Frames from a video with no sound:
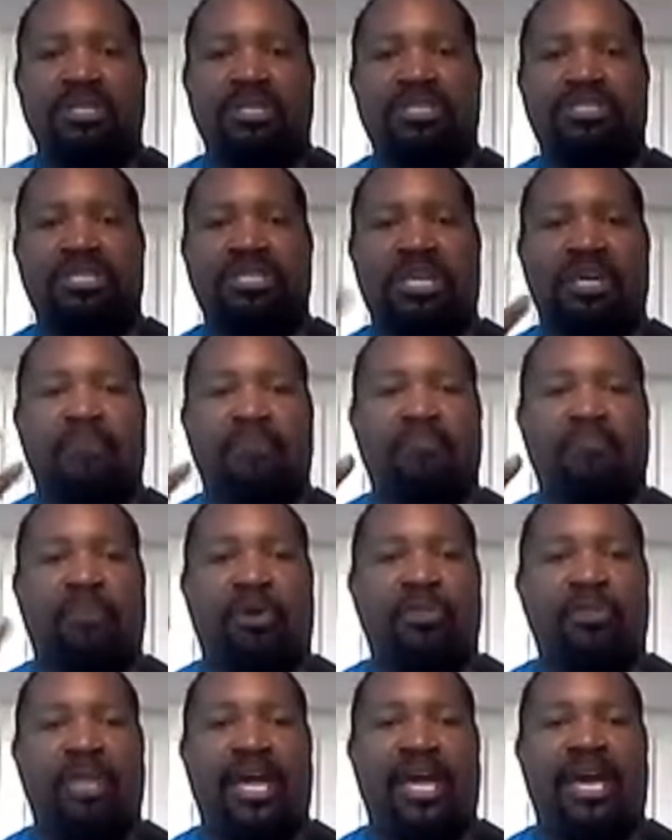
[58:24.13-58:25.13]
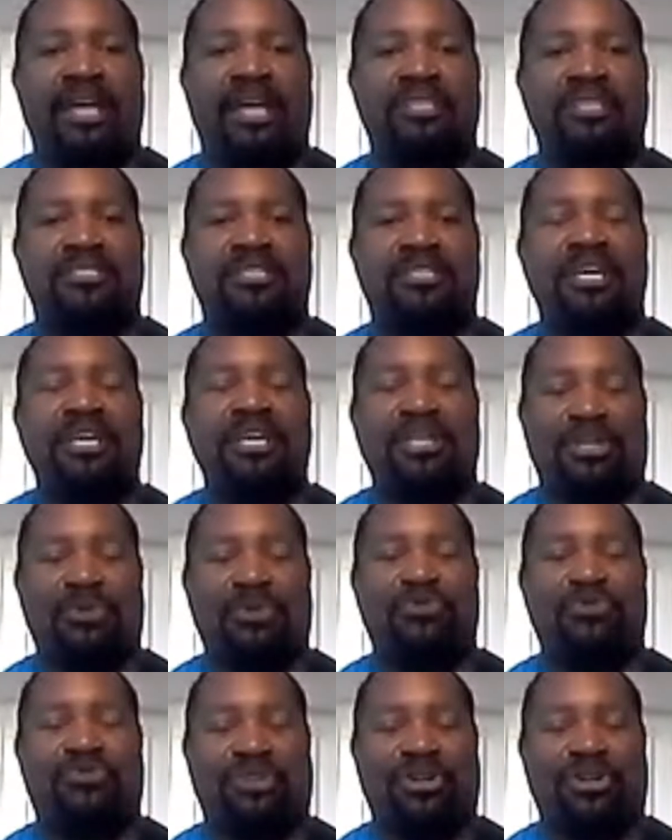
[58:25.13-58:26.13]
just to get both hands
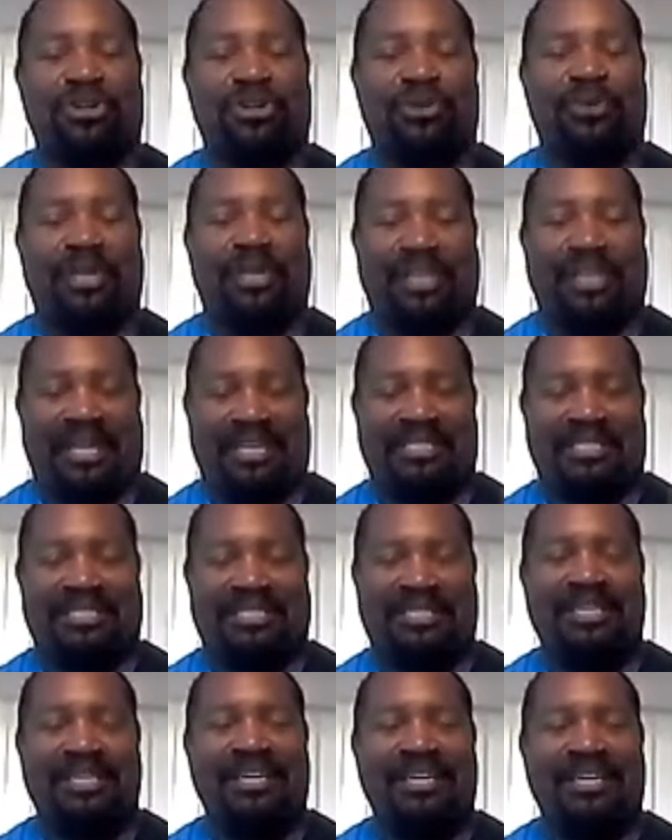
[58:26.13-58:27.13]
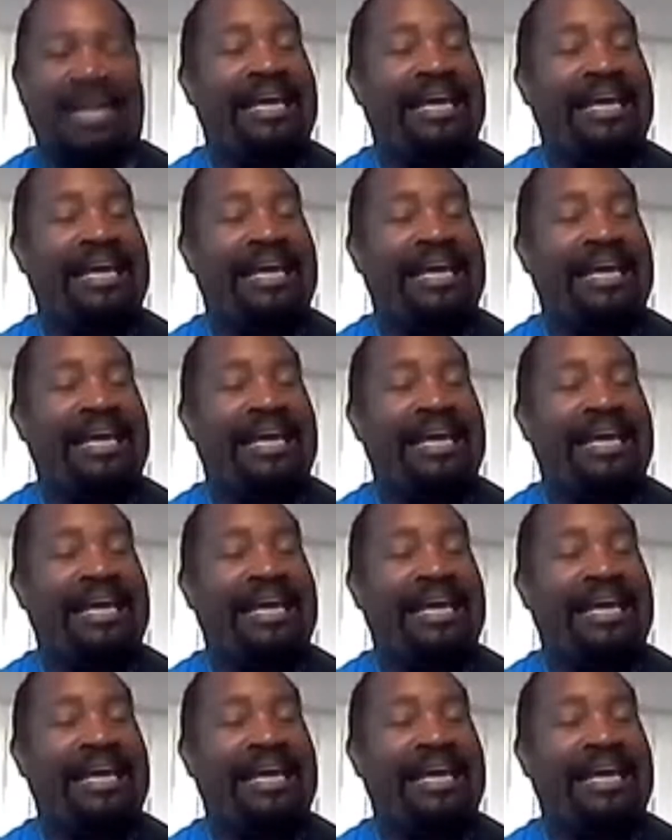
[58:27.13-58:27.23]
used to doing this